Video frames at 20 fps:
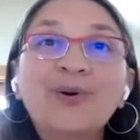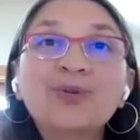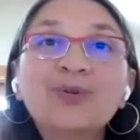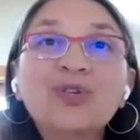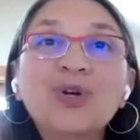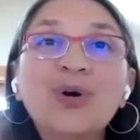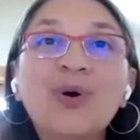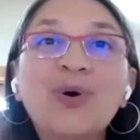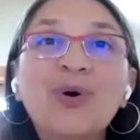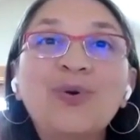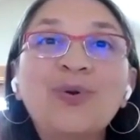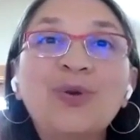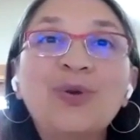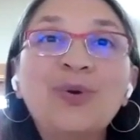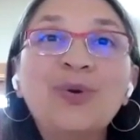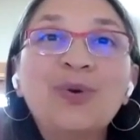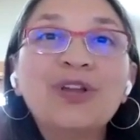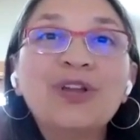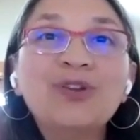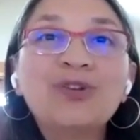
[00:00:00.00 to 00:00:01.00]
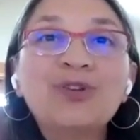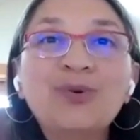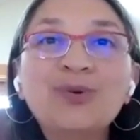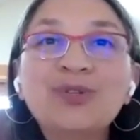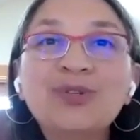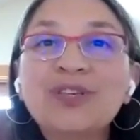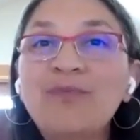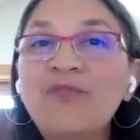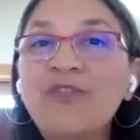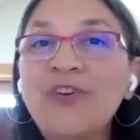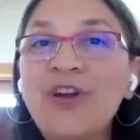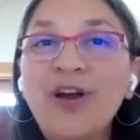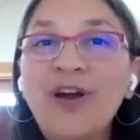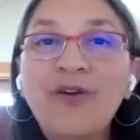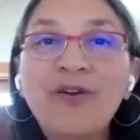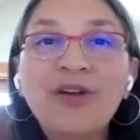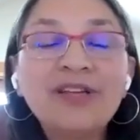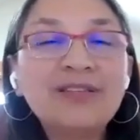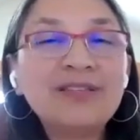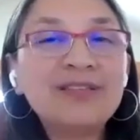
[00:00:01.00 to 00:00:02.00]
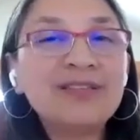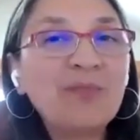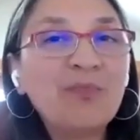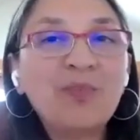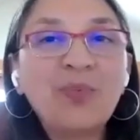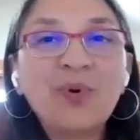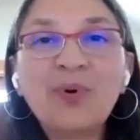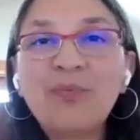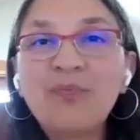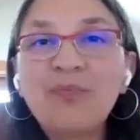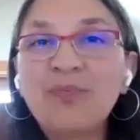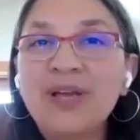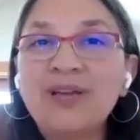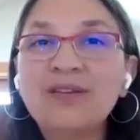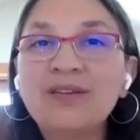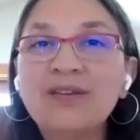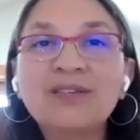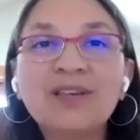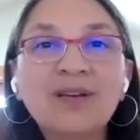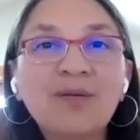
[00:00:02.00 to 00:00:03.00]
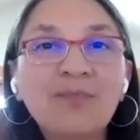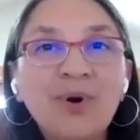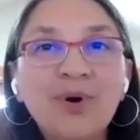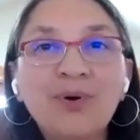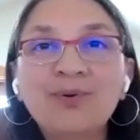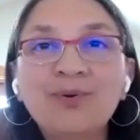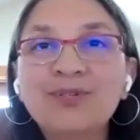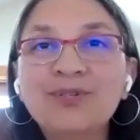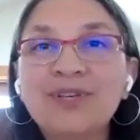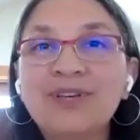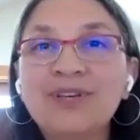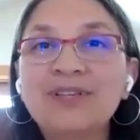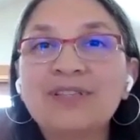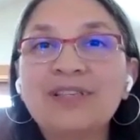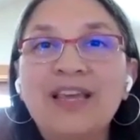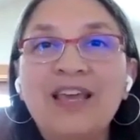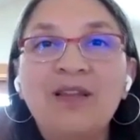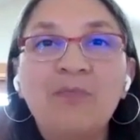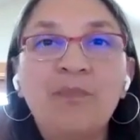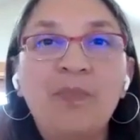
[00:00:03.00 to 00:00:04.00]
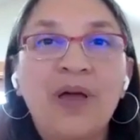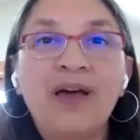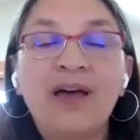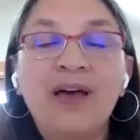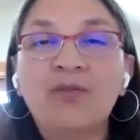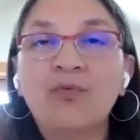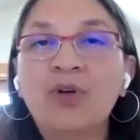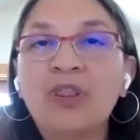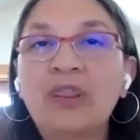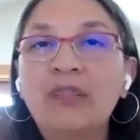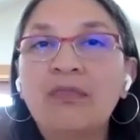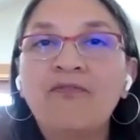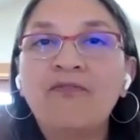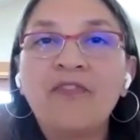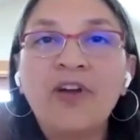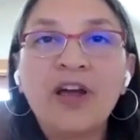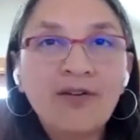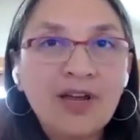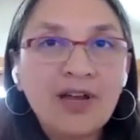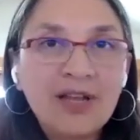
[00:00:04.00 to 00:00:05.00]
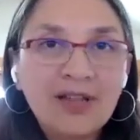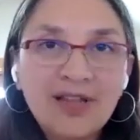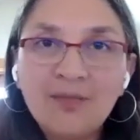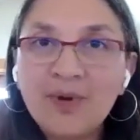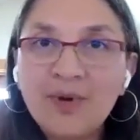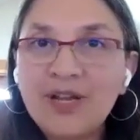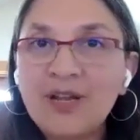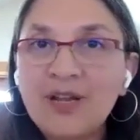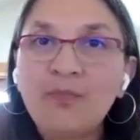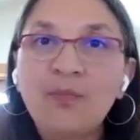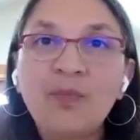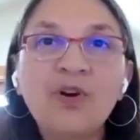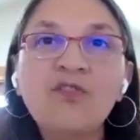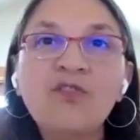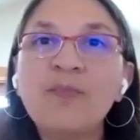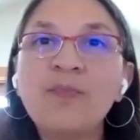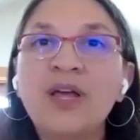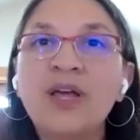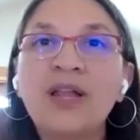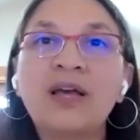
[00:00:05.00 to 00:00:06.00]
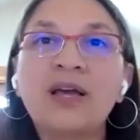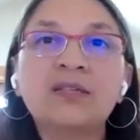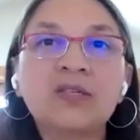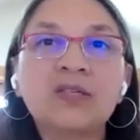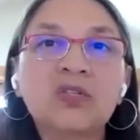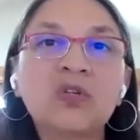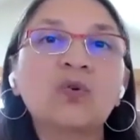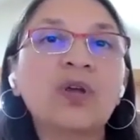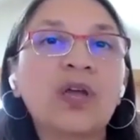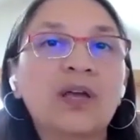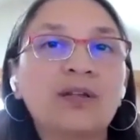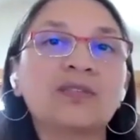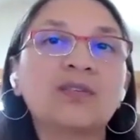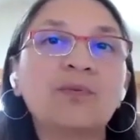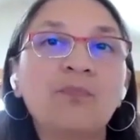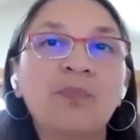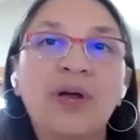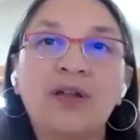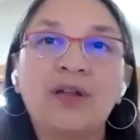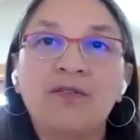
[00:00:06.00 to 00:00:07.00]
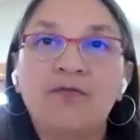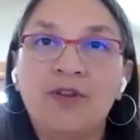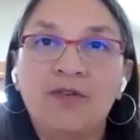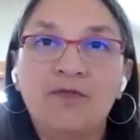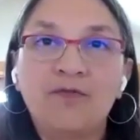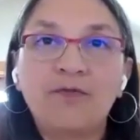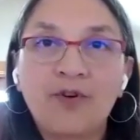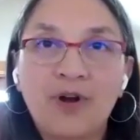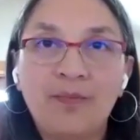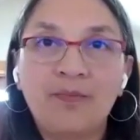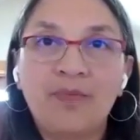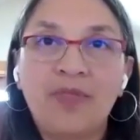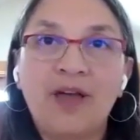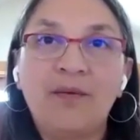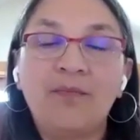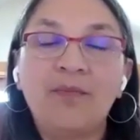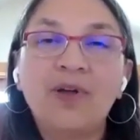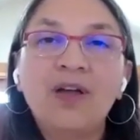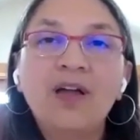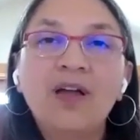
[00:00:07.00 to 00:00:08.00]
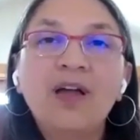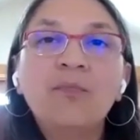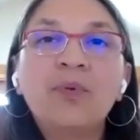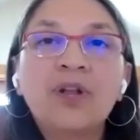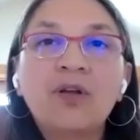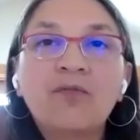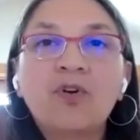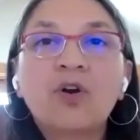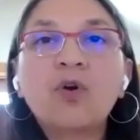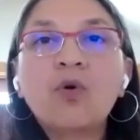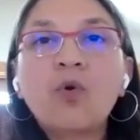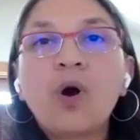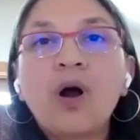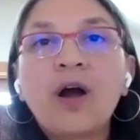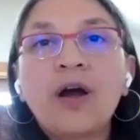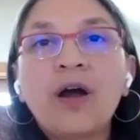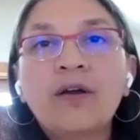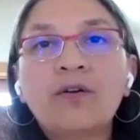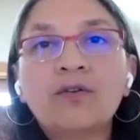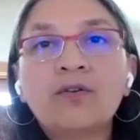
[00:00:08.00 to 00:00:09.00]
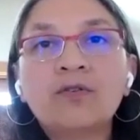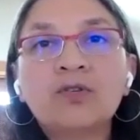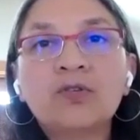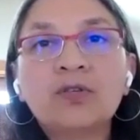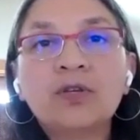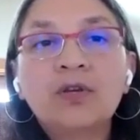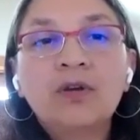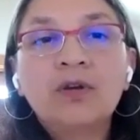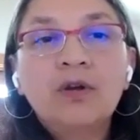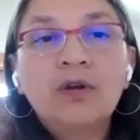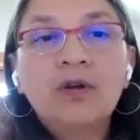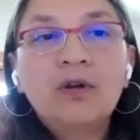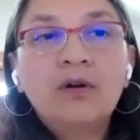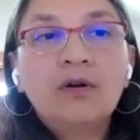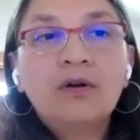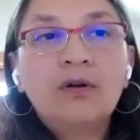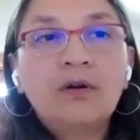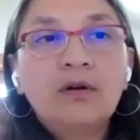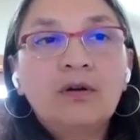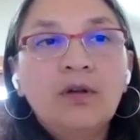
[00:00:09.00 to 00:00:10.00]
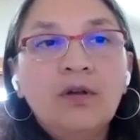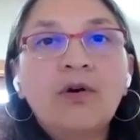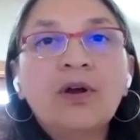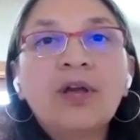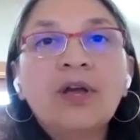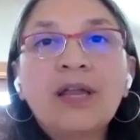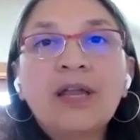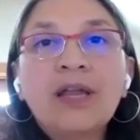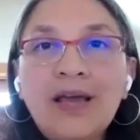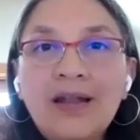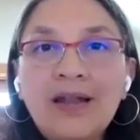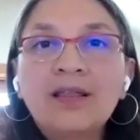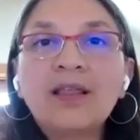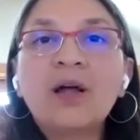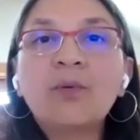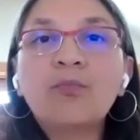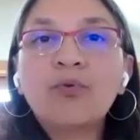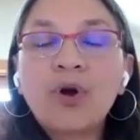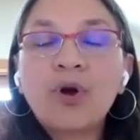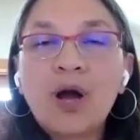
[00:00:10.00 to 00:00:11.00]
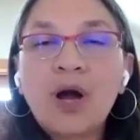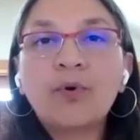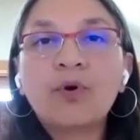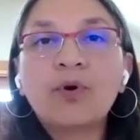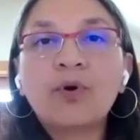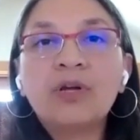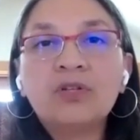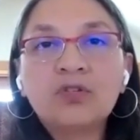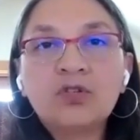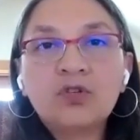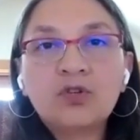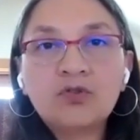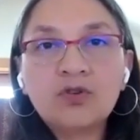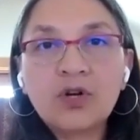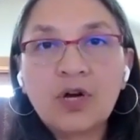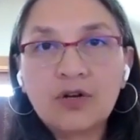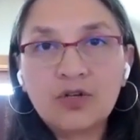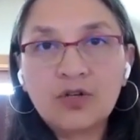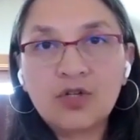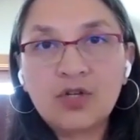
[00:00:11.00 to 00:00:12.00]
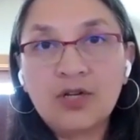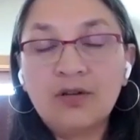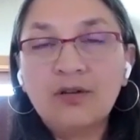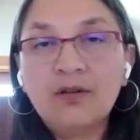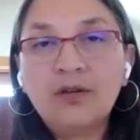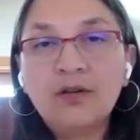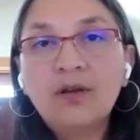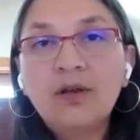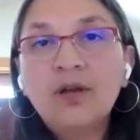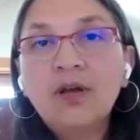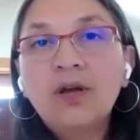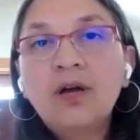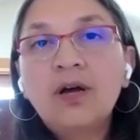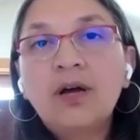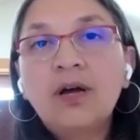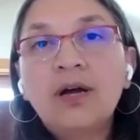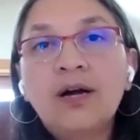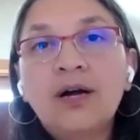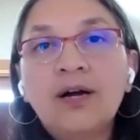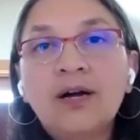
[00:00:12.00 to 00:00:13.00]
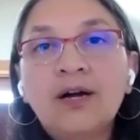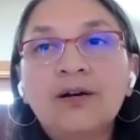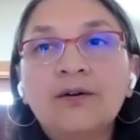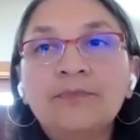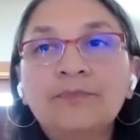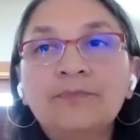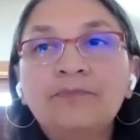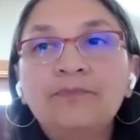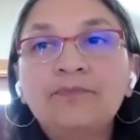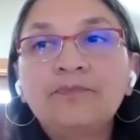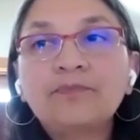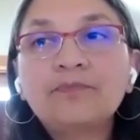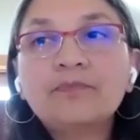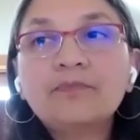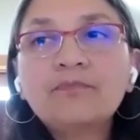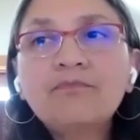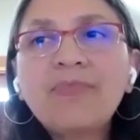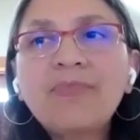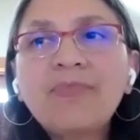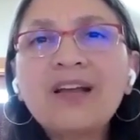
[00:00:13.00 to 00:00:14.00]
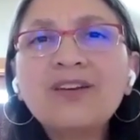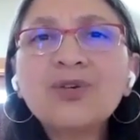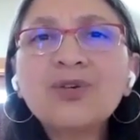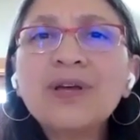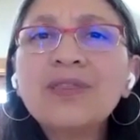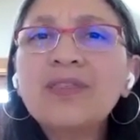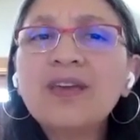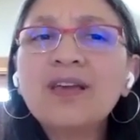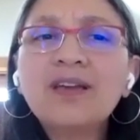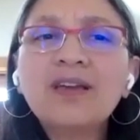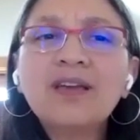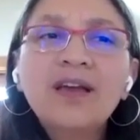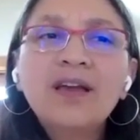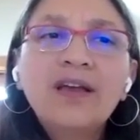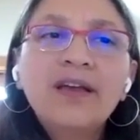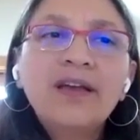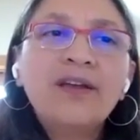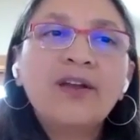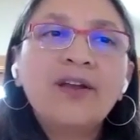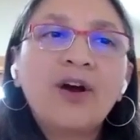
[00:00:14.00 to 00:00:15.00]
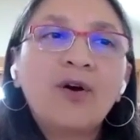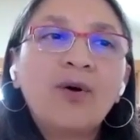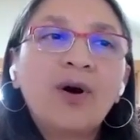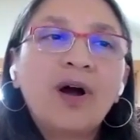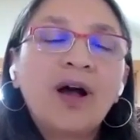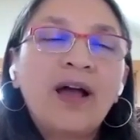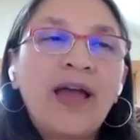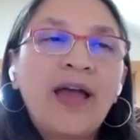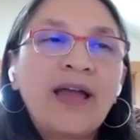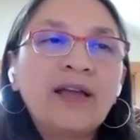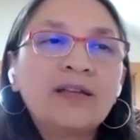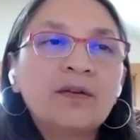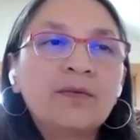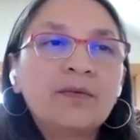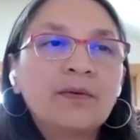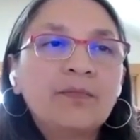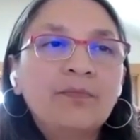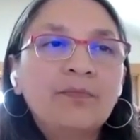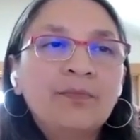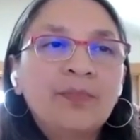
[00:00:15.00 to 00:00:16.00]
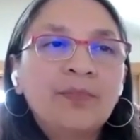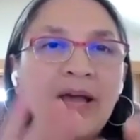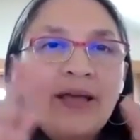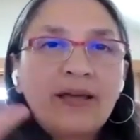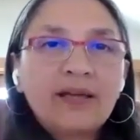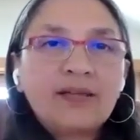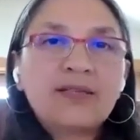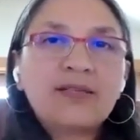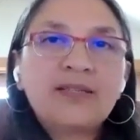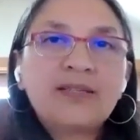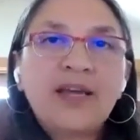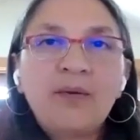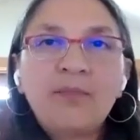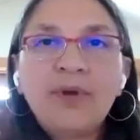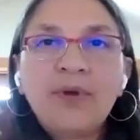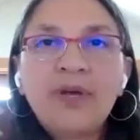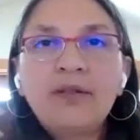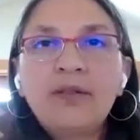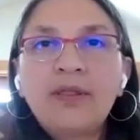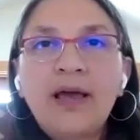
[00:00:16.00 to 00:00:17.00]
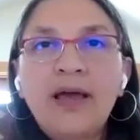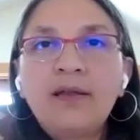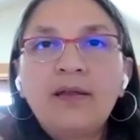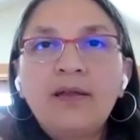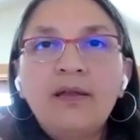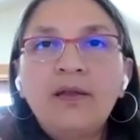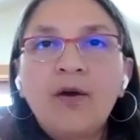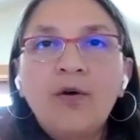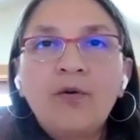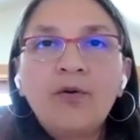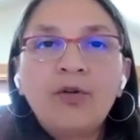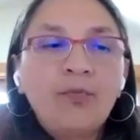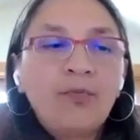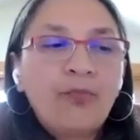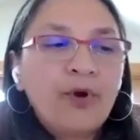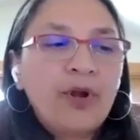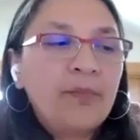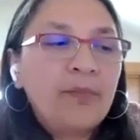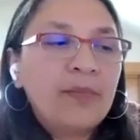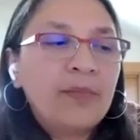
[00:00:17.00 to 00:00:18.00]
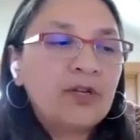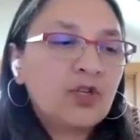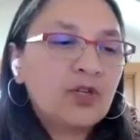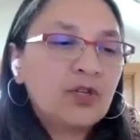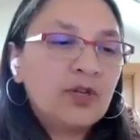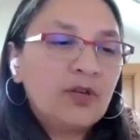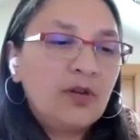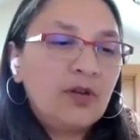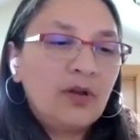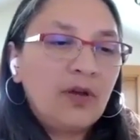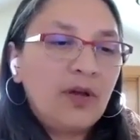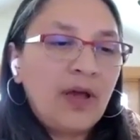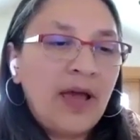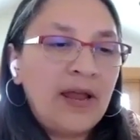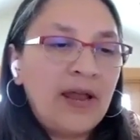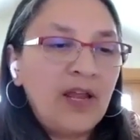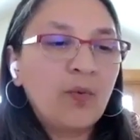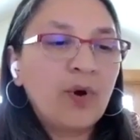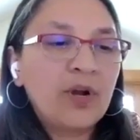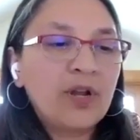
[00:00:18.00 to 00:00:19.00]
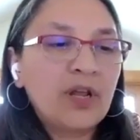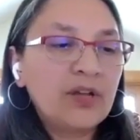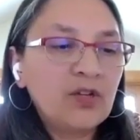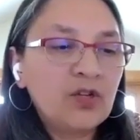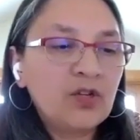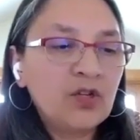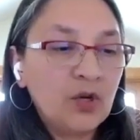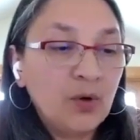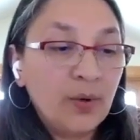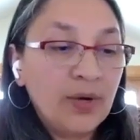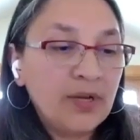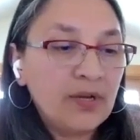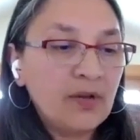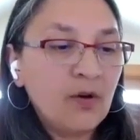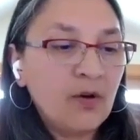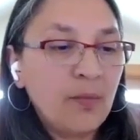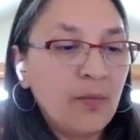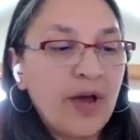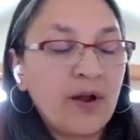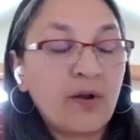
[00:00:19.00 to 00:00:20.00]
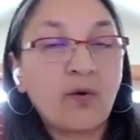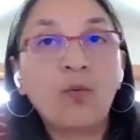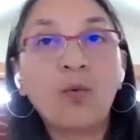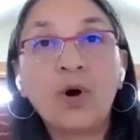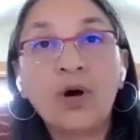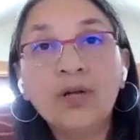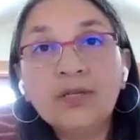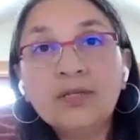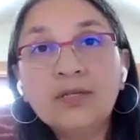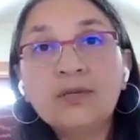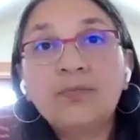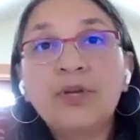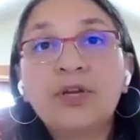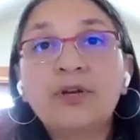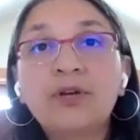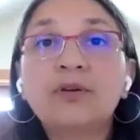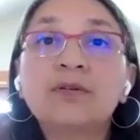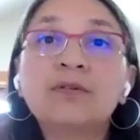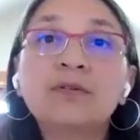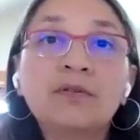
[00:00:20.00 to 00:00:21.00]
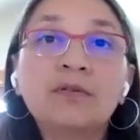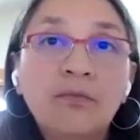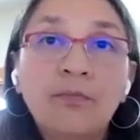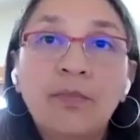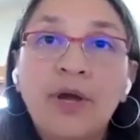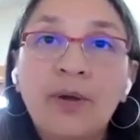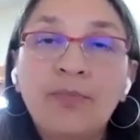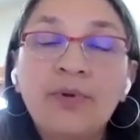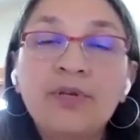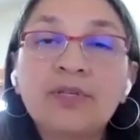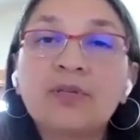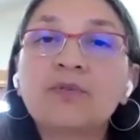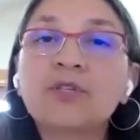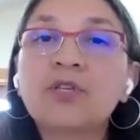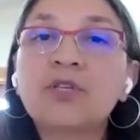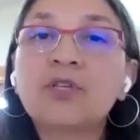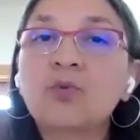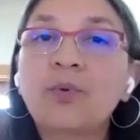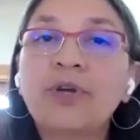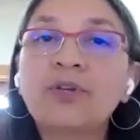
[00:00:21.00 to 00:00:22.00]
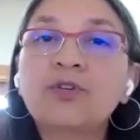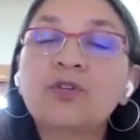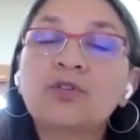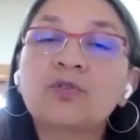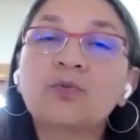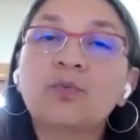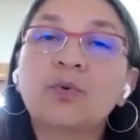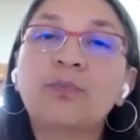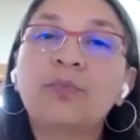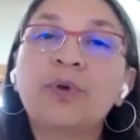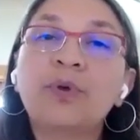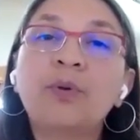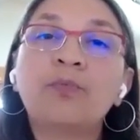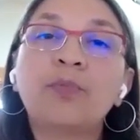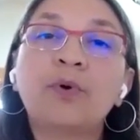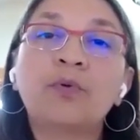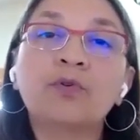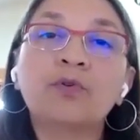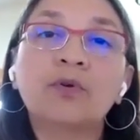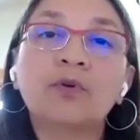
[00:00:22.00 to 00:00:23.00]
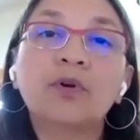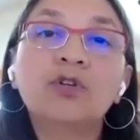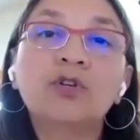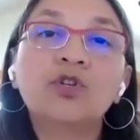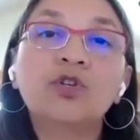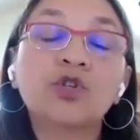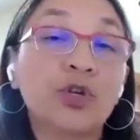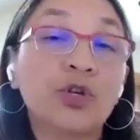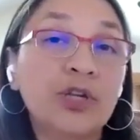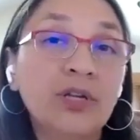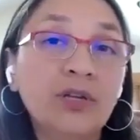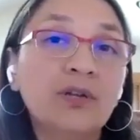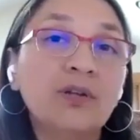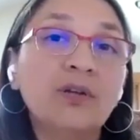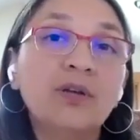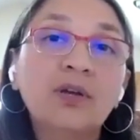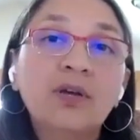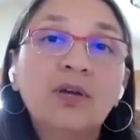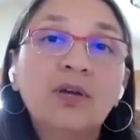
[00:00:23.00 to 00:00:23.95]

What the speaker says: So you can do some very simple, basic poses in bed with very limited movement and still get some benefit from them. But it requires, again, getting that proper instruction. So I think, I hate to blanket statement that, you pretty much anyone can do it no matter what, because there might be some situations where people shouldn't.